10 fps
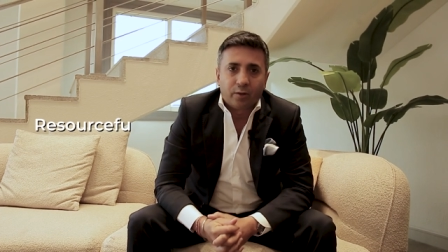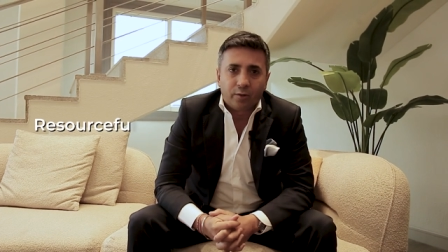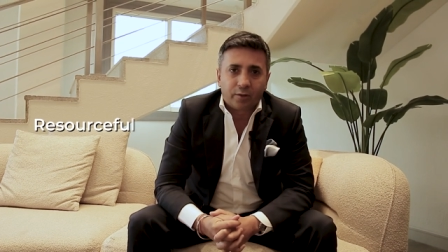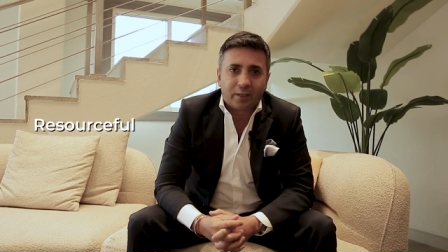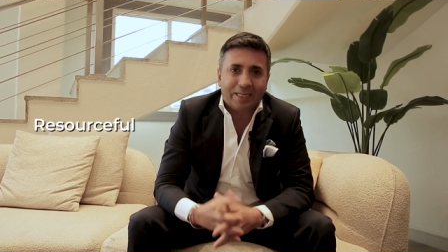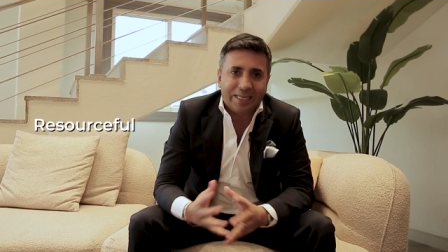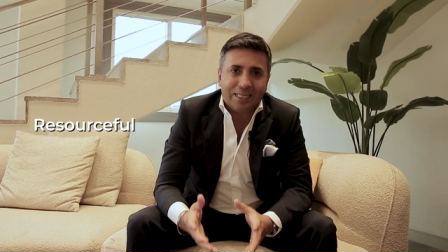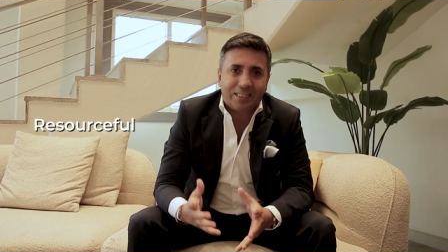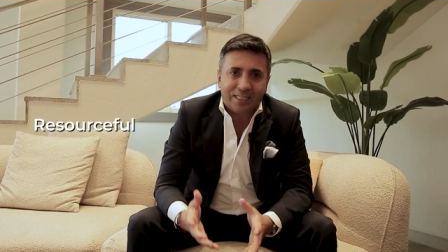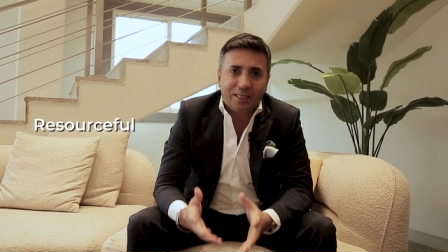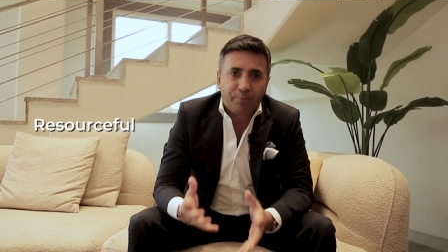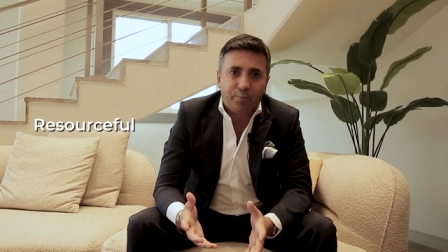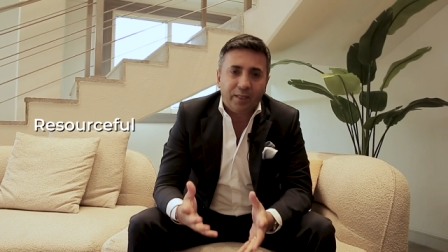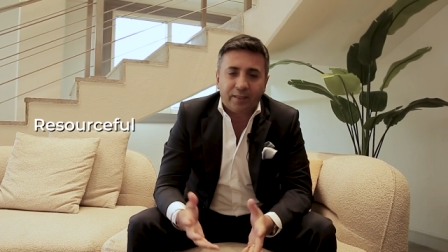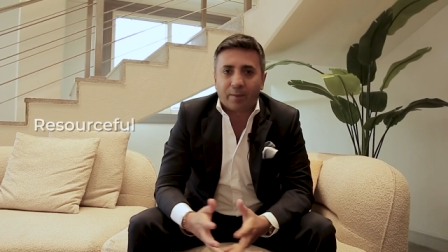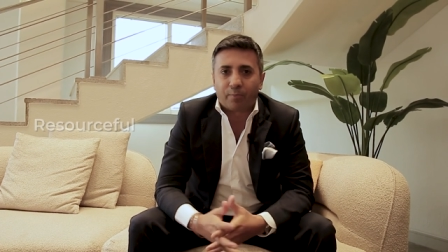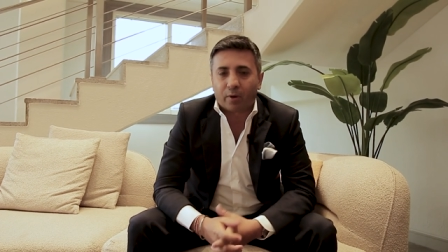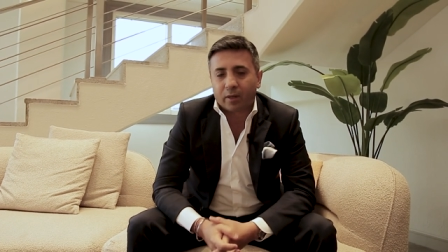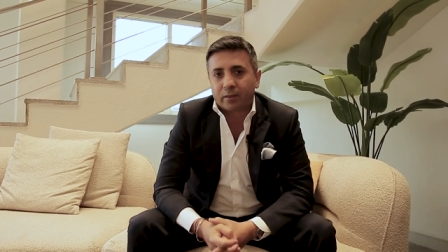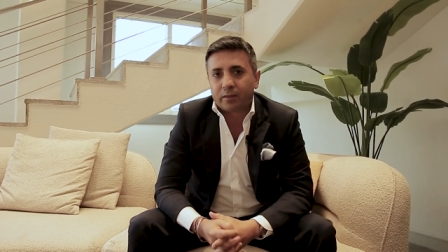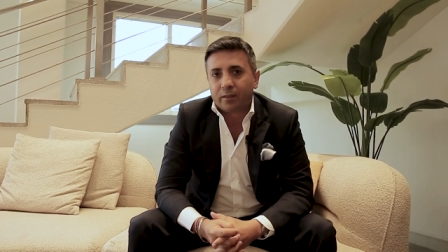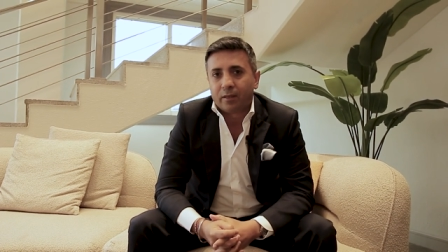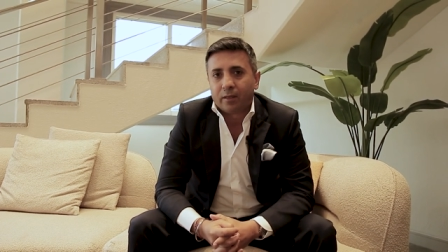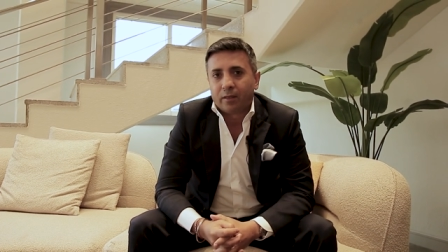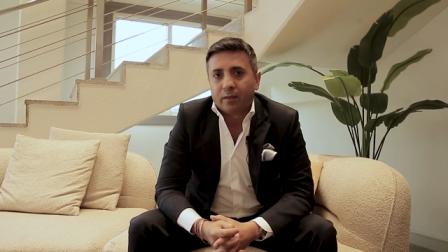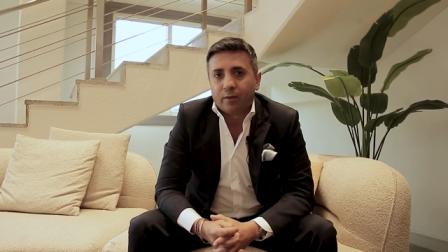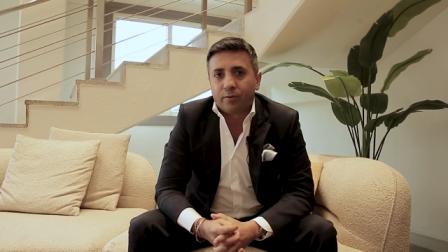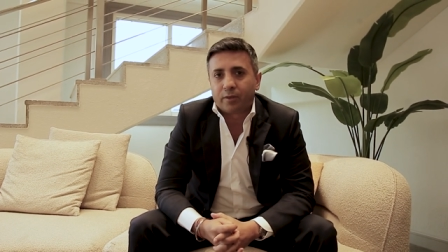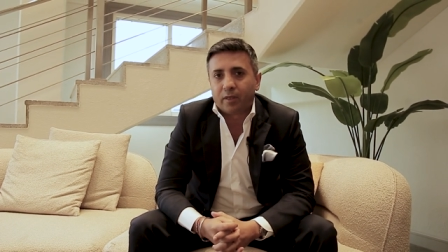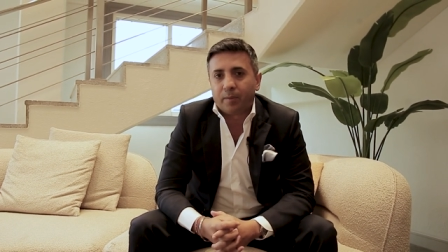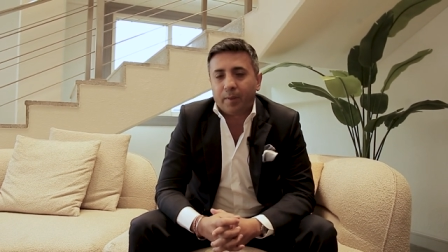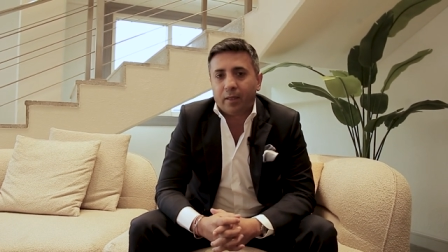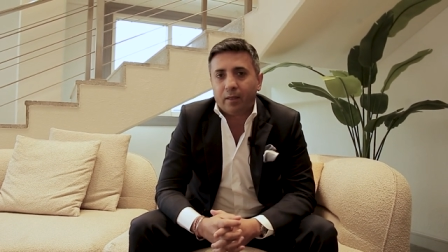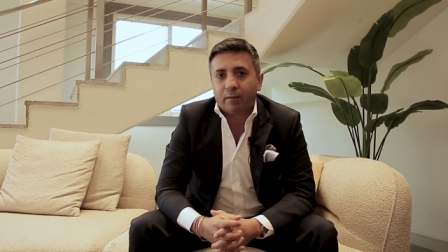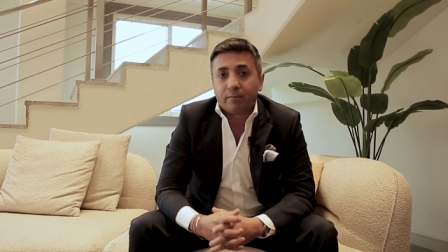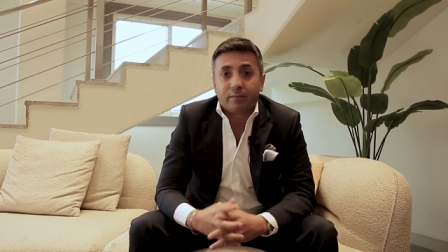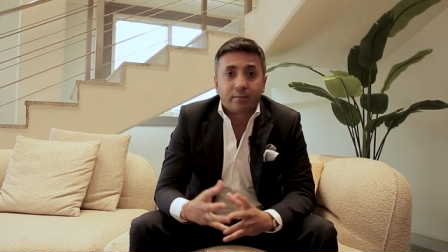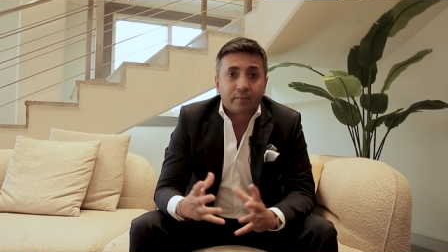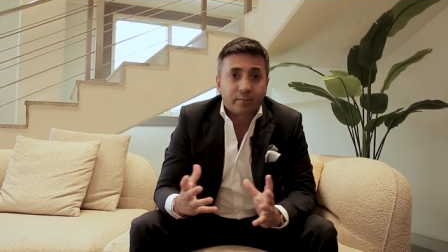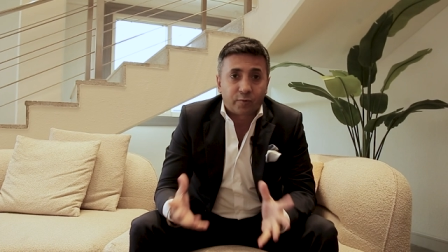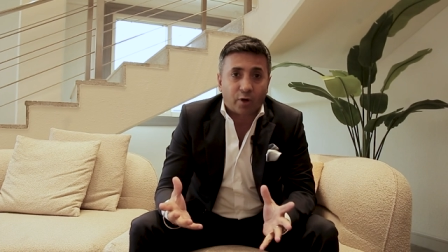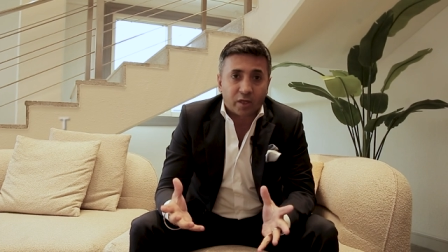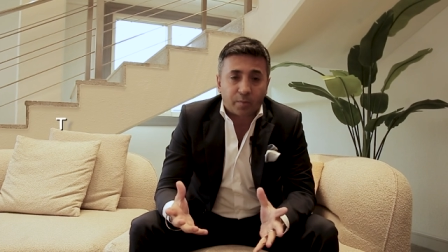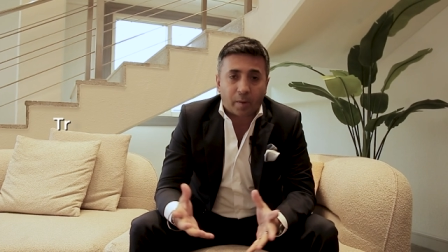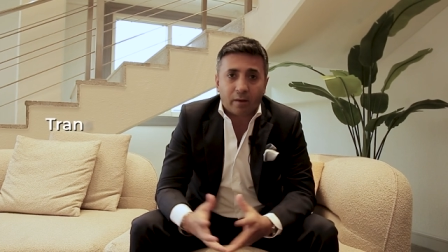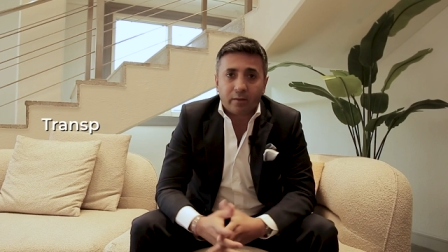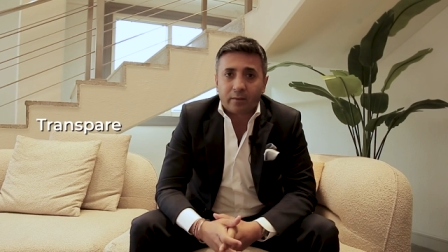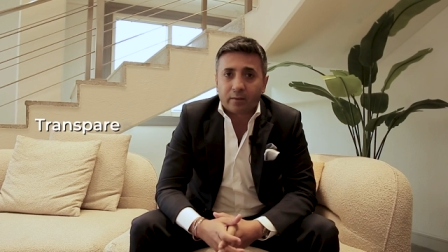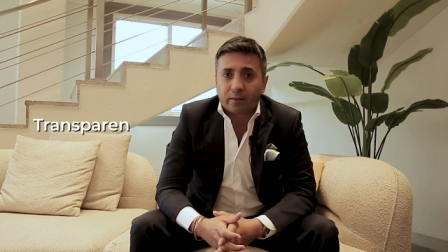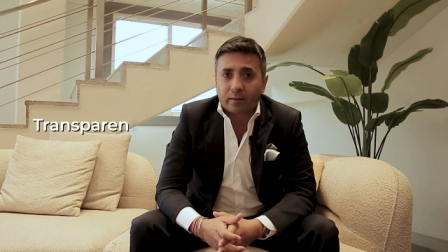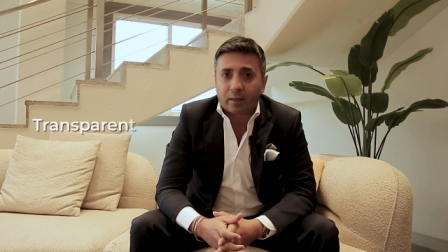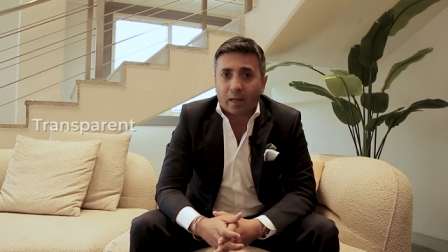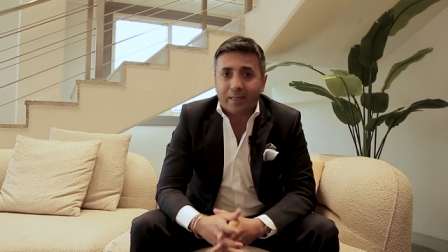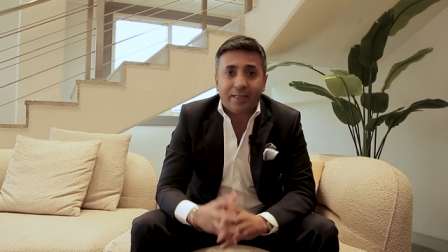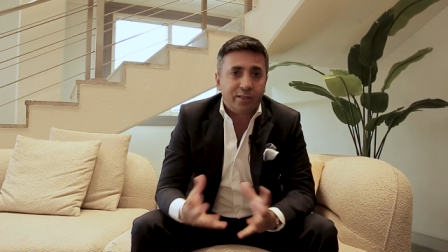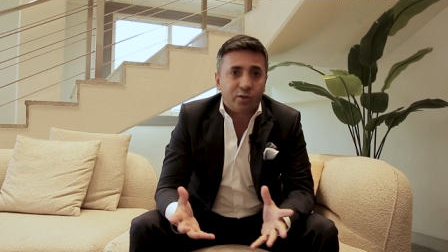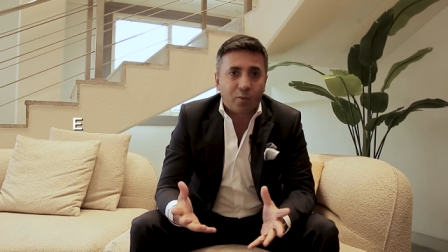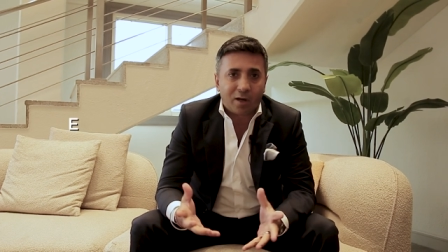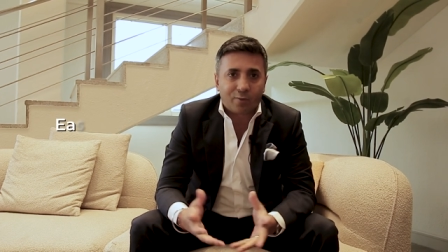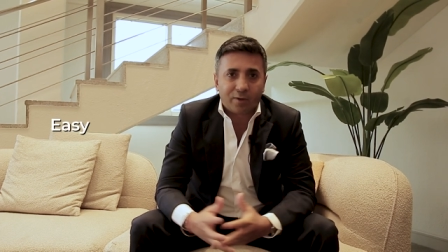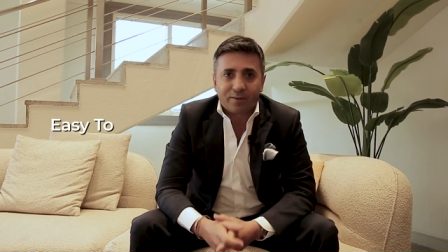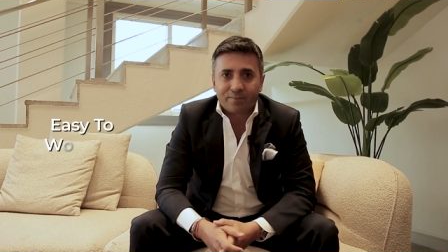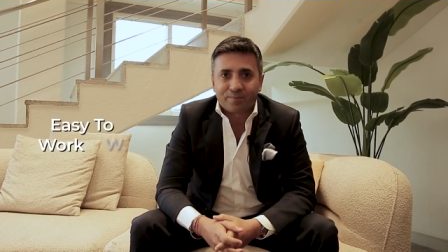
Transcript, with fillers: who's going to eat, sleep, breathe their product, who's going to be transparent and easy to work with.